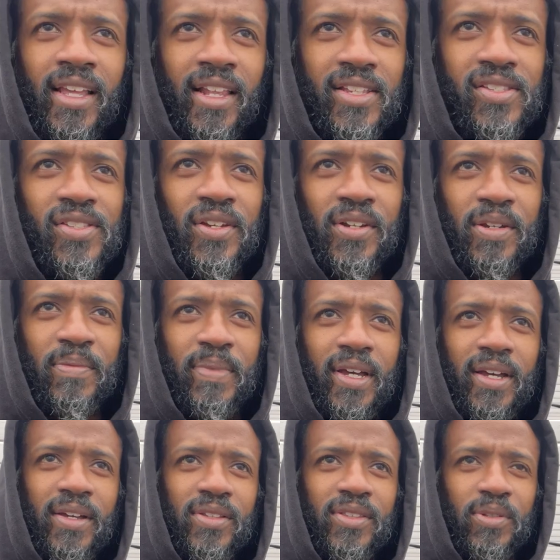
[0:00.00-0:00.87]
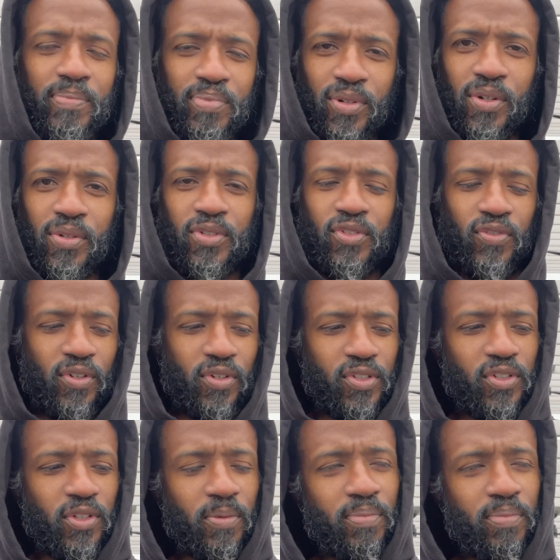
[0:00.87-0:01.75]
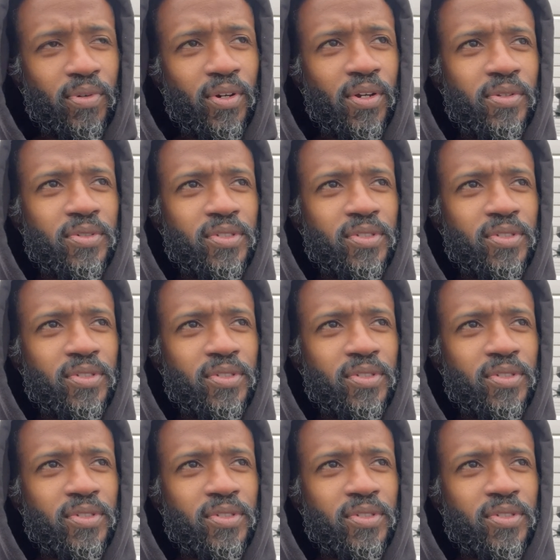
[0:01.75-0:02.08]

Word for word: let's talk about the pros first. So the pros